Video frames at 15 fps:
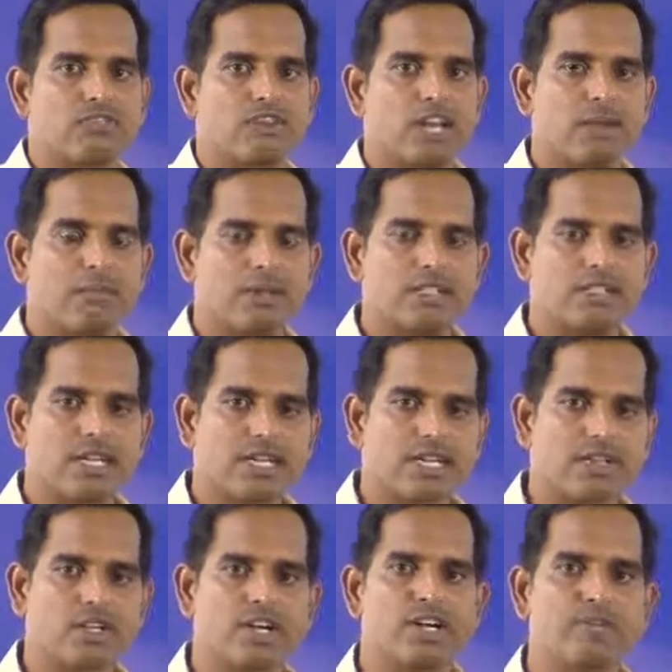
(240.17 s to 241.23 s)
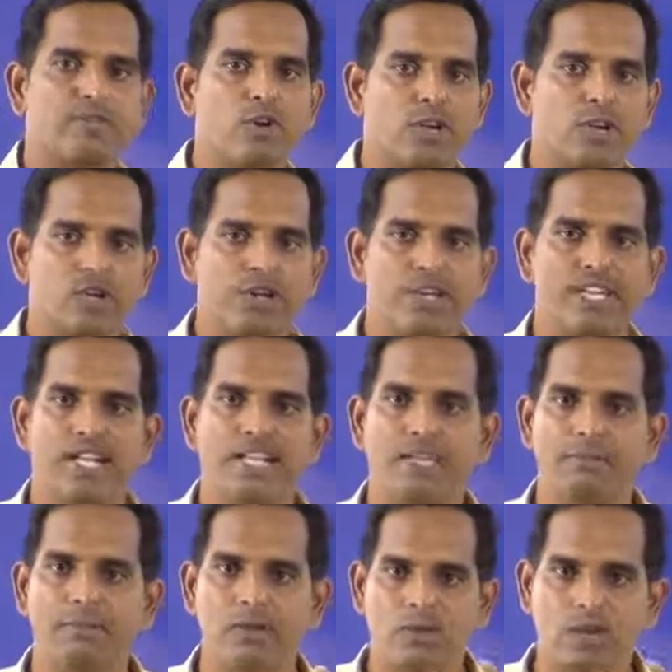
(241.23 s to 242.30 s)
of elements, and you are going to deal
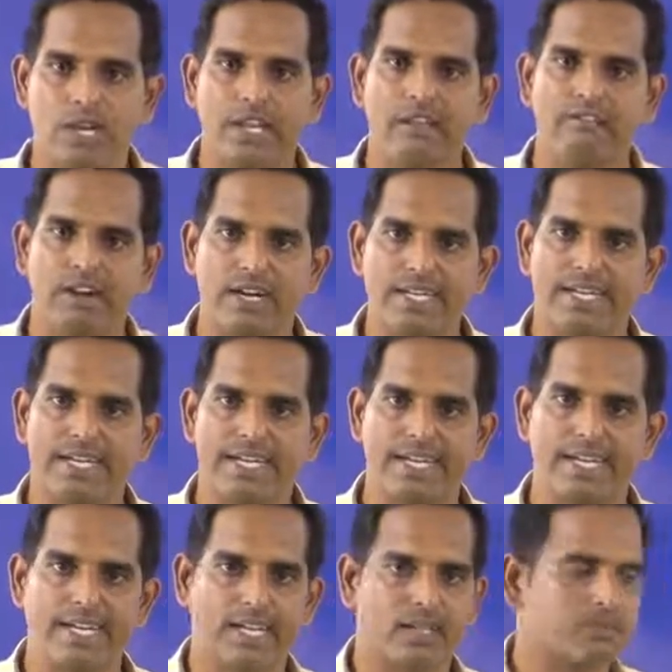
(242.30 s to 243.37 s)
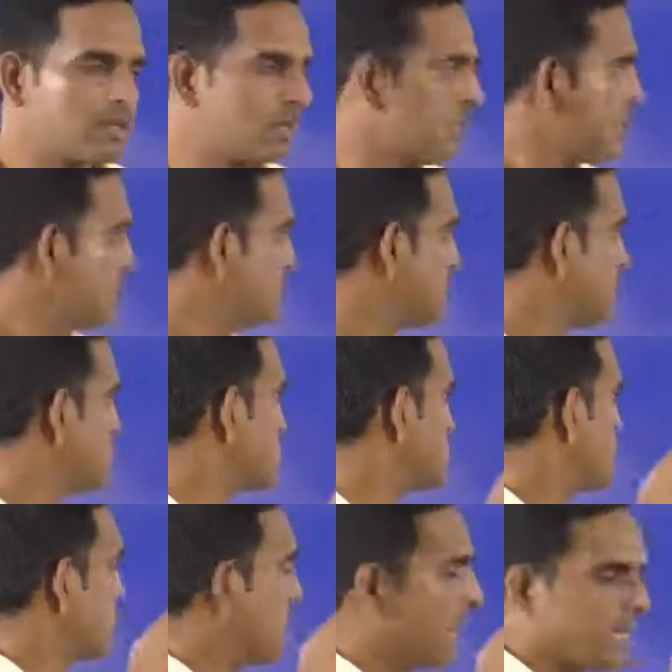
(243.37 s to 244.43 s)
them in only one data type. That
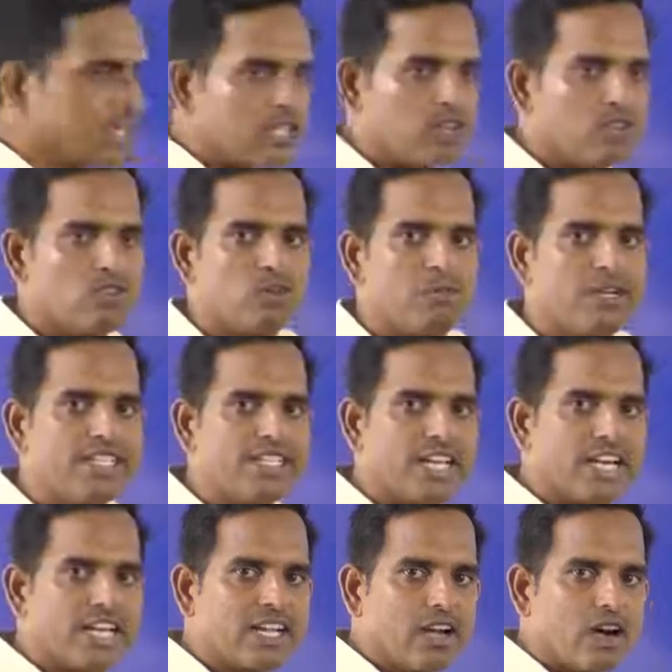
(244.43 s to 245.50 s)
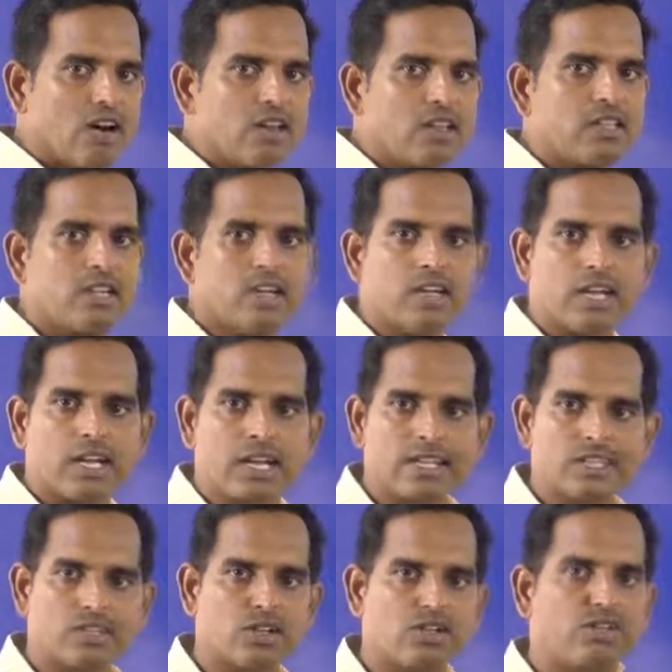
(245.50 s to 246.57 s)
is, either you will be dealing all the
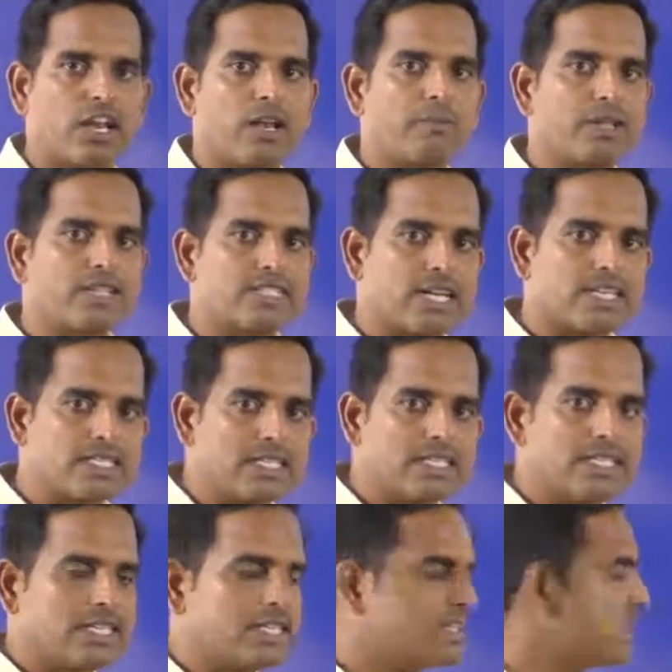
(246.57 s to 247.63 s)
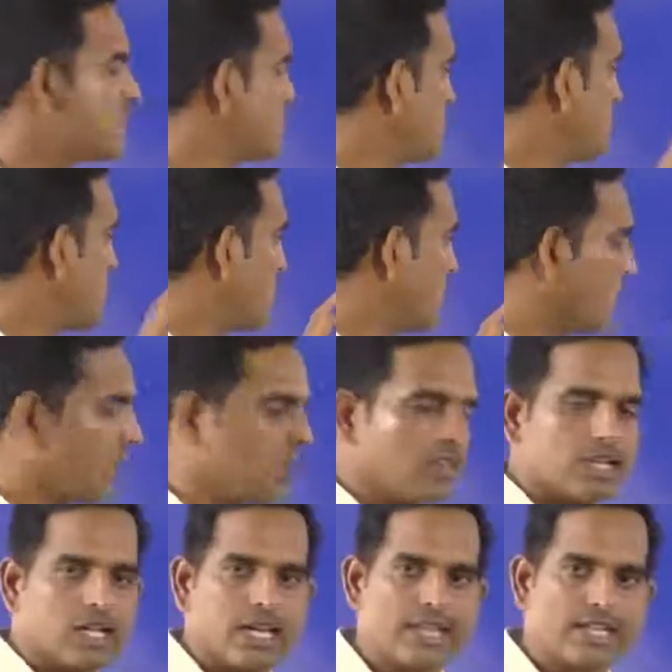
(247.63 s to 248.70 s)
collection of elements as integers, or
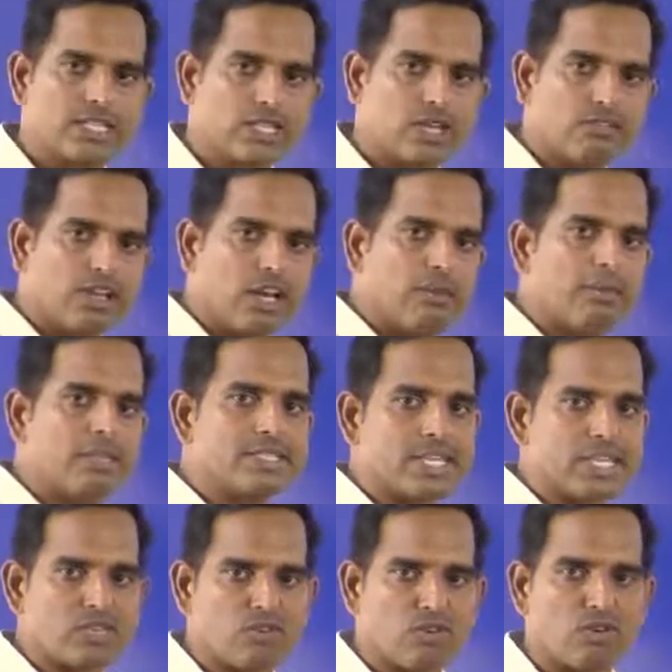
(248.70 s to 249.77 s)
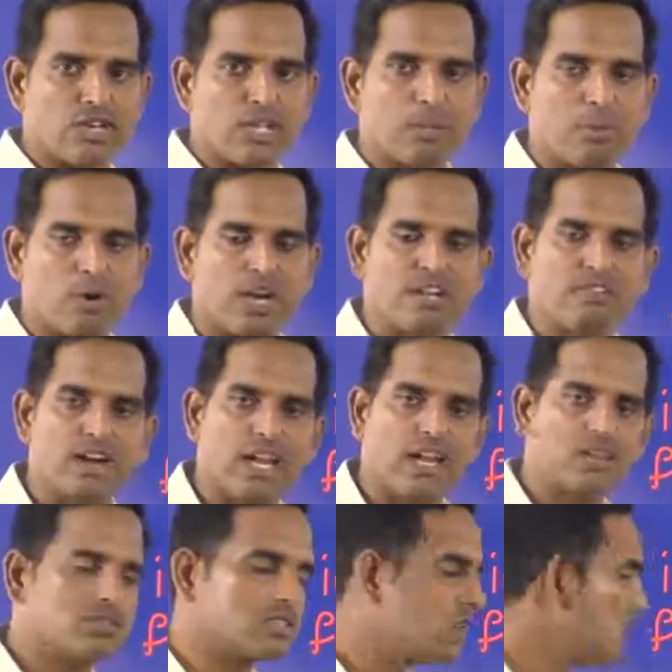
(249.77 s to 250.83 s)
all the collection of elements as floating point
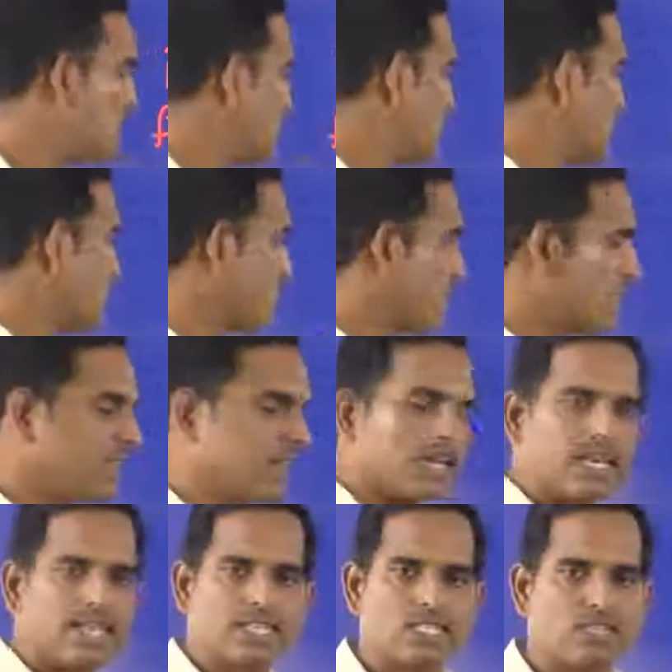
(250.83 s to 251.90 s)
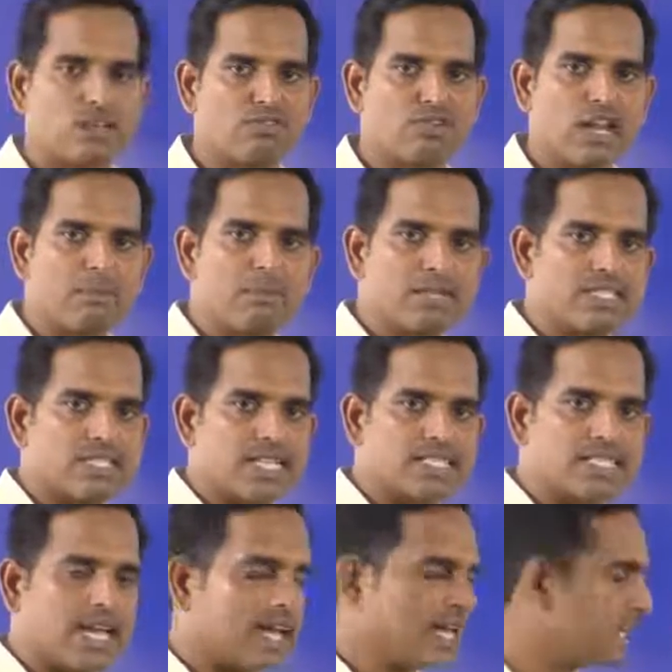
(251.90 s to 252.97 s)
values, or all the collection of elements
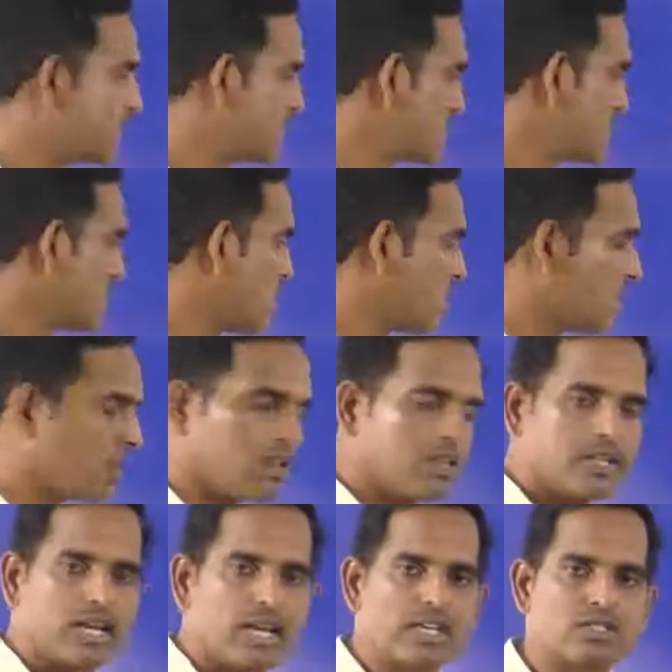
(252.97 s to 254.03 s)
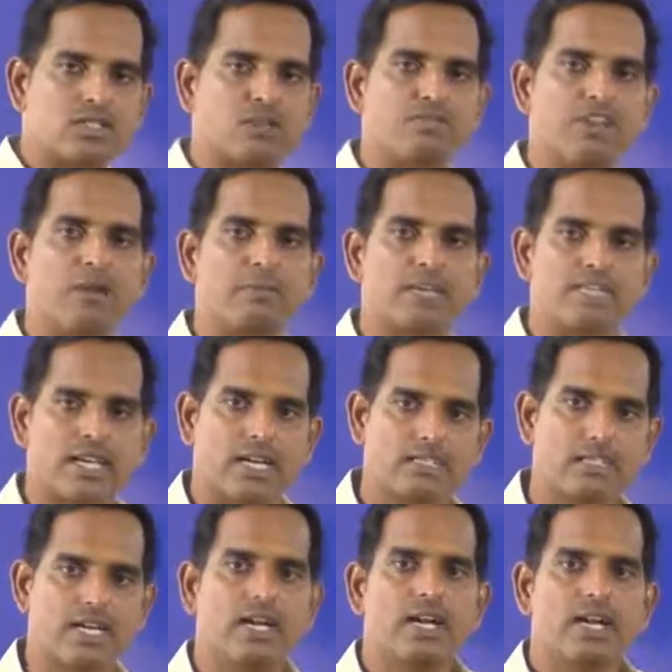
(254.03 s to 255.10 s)
as characters, or all the collection of elements
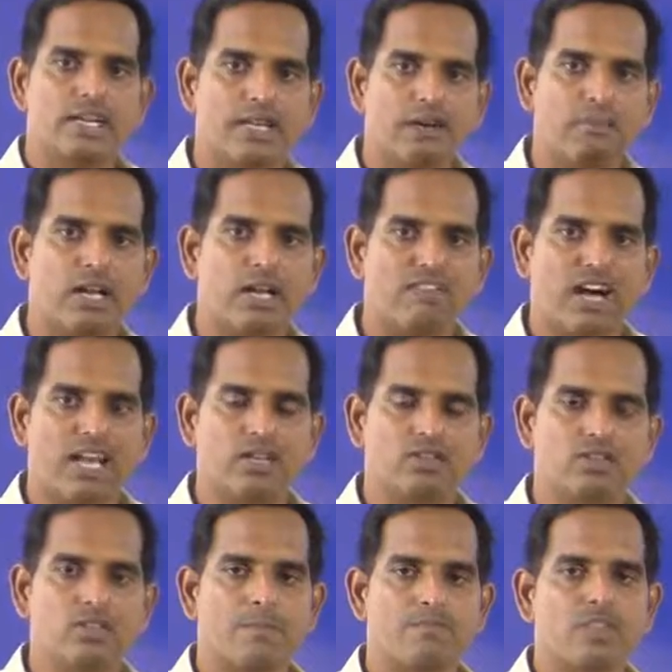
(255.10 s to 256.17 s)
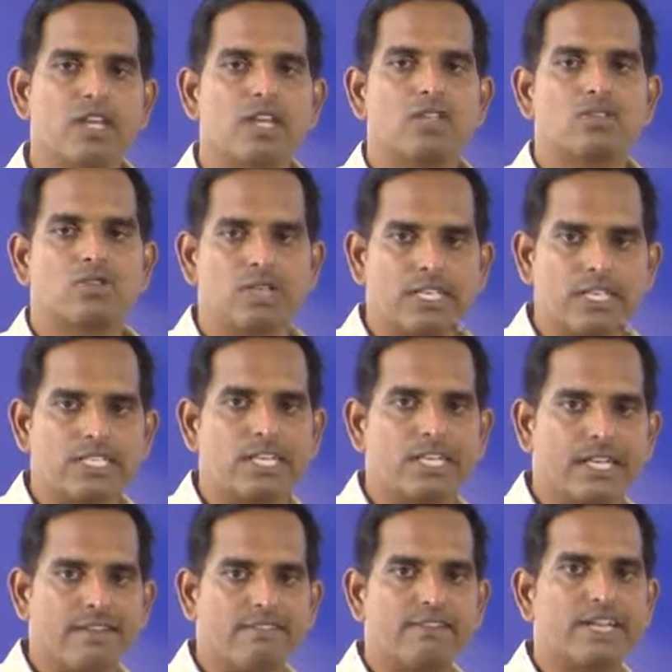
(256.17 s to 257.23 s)
as double values. So each
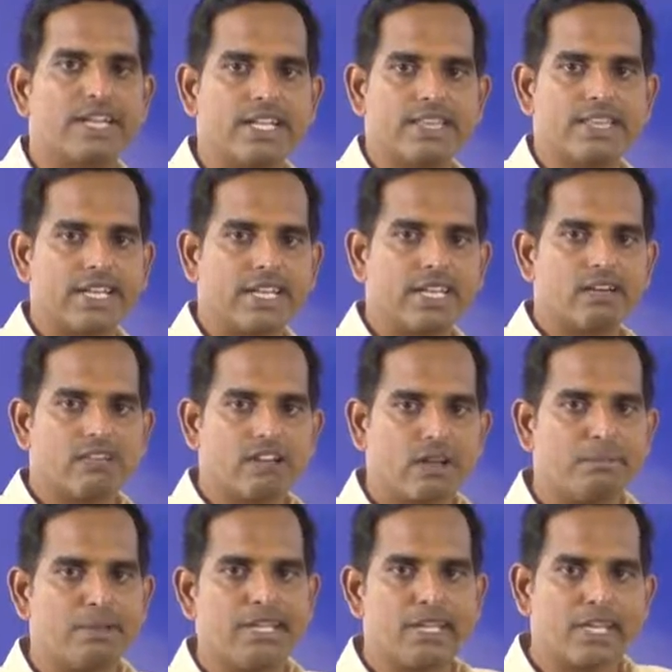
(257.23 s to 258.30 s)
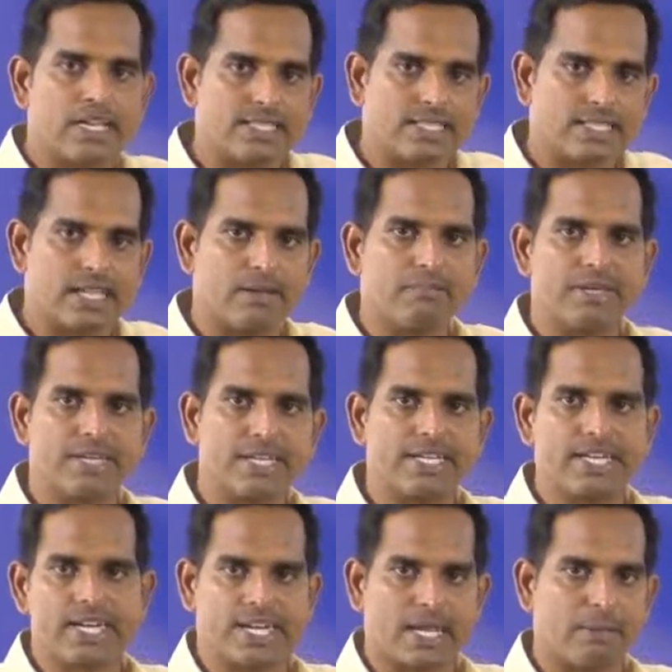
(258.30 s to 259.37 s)
and everything will be a same
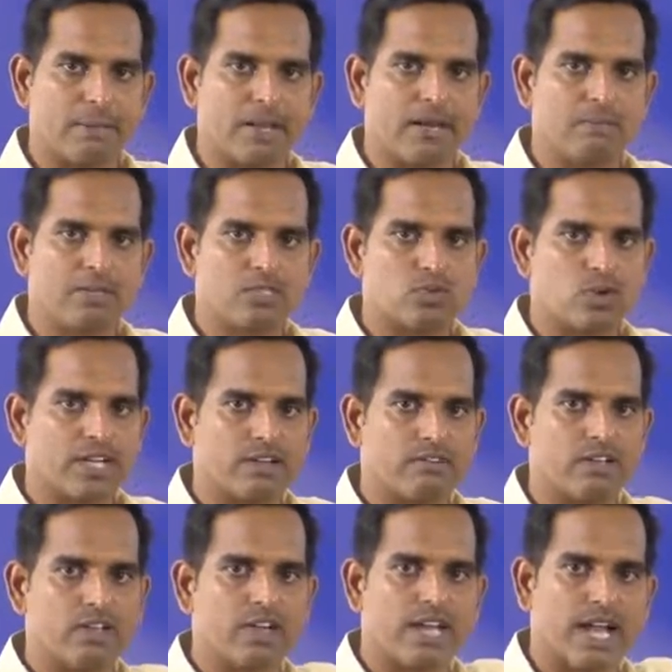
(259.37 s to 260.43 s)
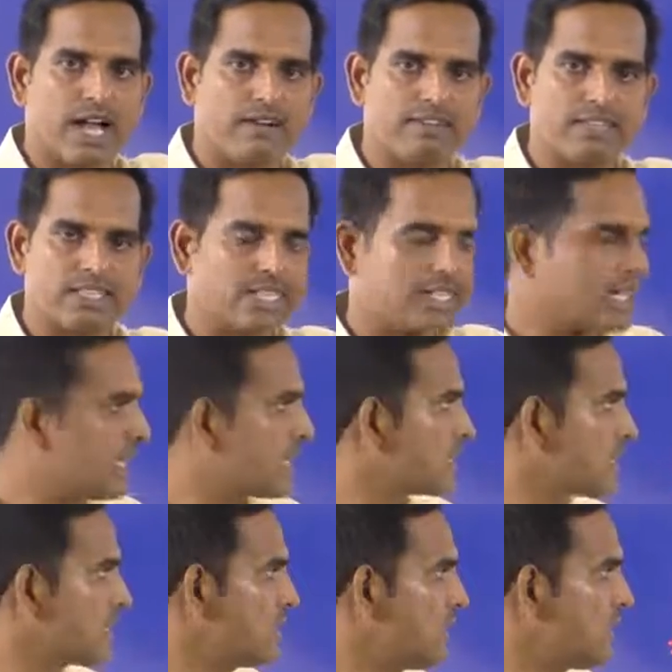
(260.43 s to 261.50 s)
data type elements, whatever you are having that
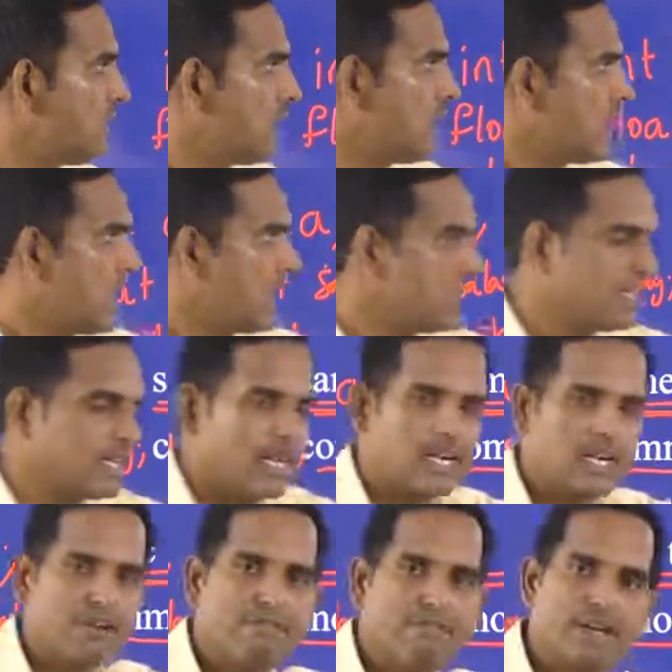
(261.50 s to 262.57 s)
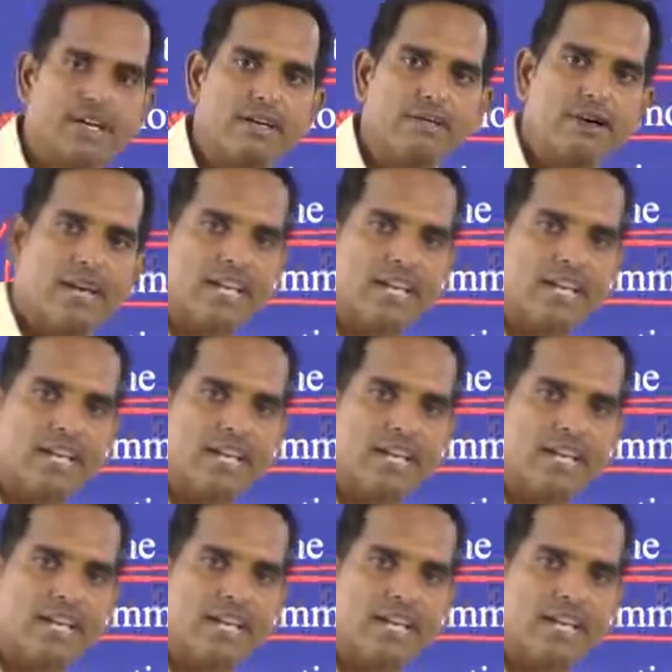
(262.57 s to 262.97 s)
collection, and they are referred